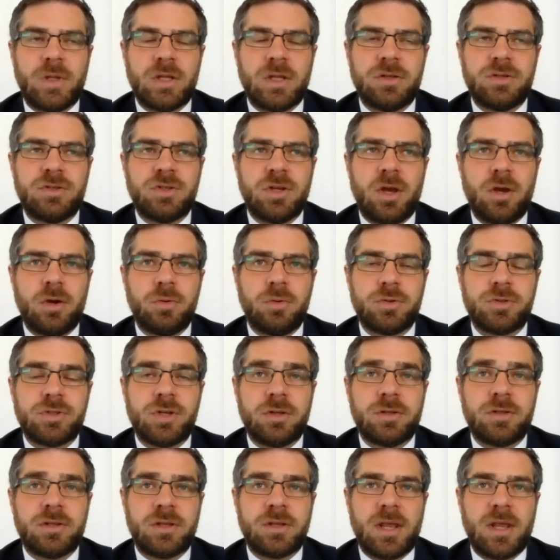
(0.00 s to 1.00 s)
so,
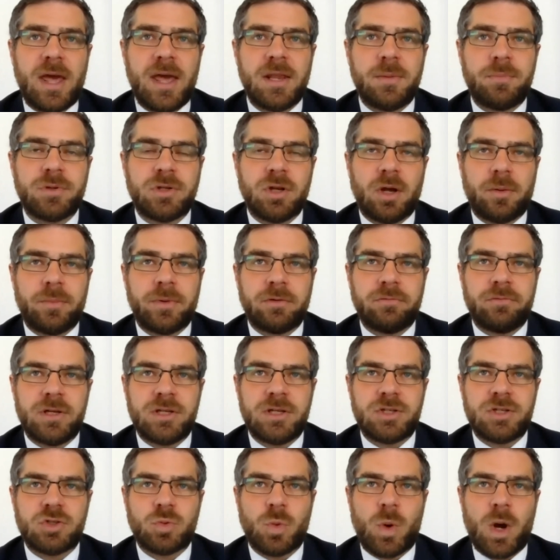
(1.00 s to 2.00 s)
so they're the predominant
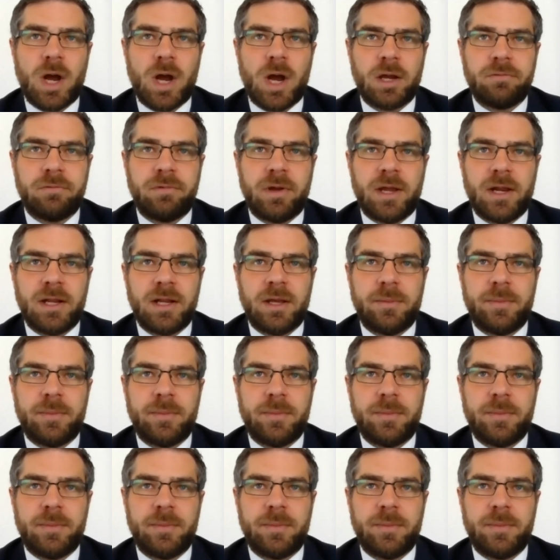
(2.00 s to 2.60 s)
reasons why, really.